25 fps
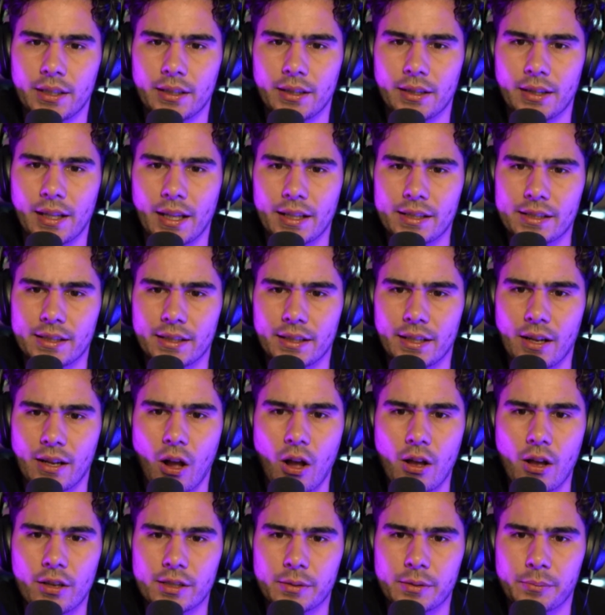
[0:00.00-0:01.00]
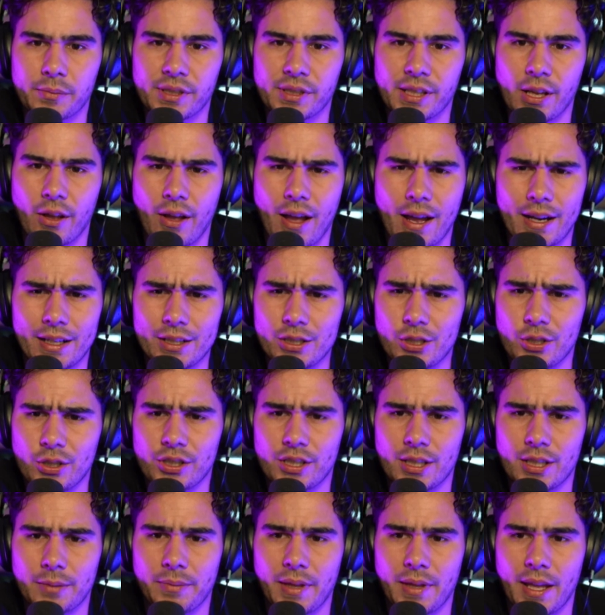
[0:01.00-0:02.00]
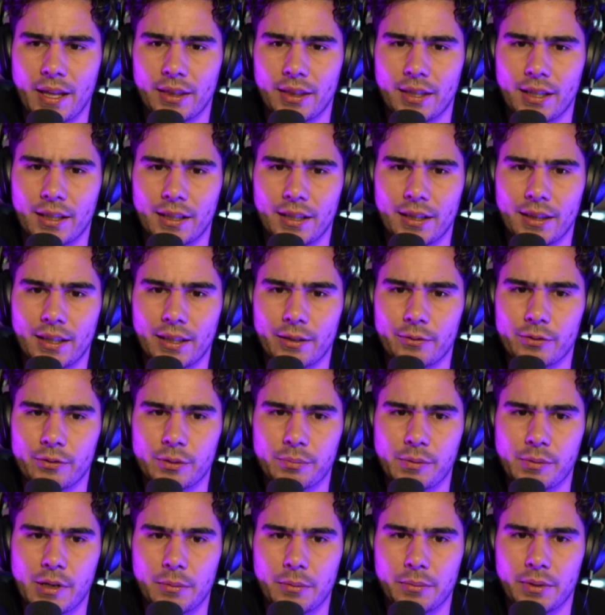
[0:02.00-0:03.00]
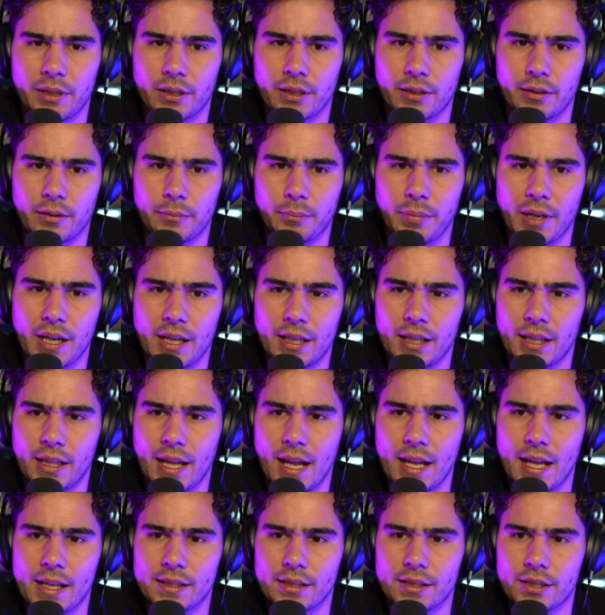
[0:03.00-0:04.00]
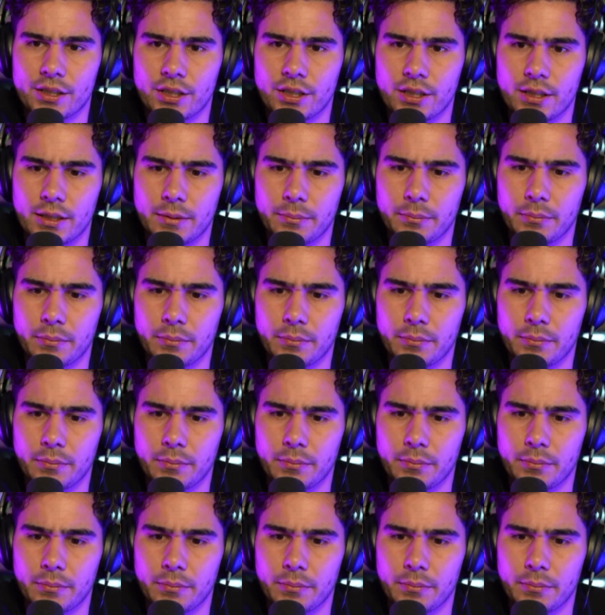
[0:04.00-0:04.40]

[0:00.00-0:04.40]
That's an awesome sale. How did you ship that thing? That thing was probably a pain in the ass to ship.